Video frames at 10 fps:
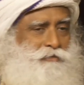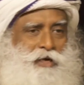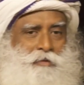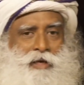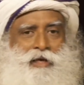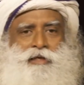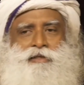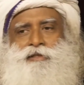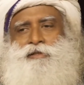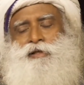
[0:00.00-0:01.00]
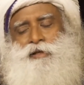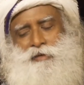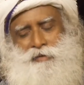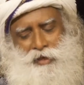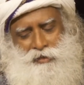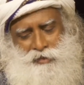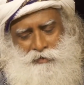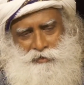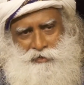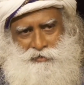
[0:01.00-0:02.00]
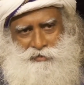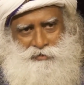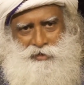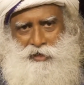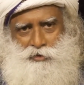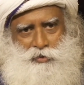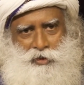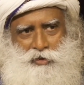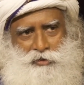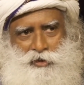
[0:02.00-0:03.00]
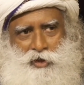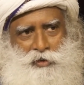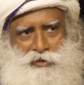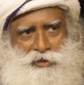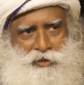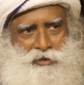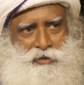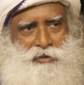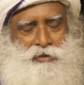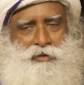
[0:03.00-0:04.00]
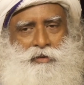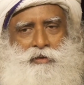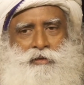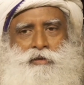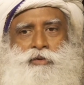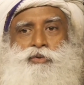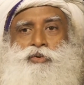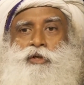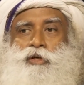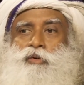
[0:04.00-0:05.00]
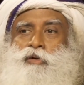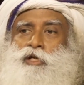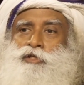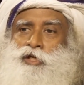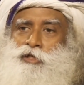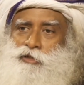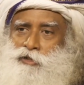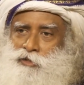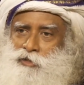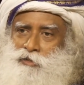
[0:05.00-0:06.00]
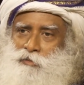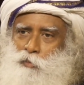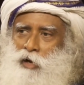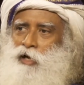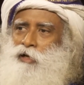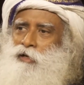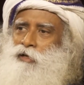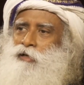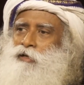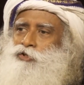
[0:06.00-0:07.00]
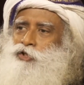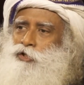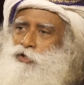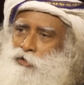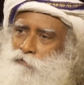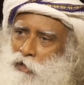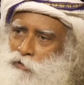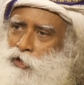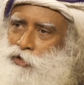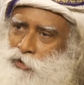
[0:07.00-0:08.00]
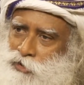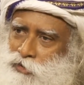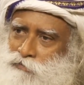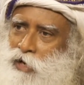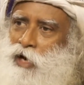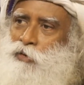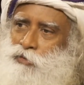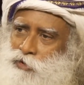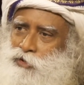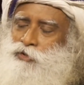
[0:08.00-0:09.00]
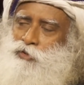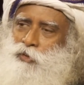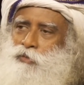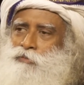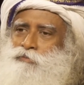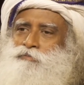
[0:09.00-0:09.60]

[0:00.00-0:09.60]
Why am I like this? That's how it is. That you cannot alter. You can only change it by changing the foundations of how this is grown.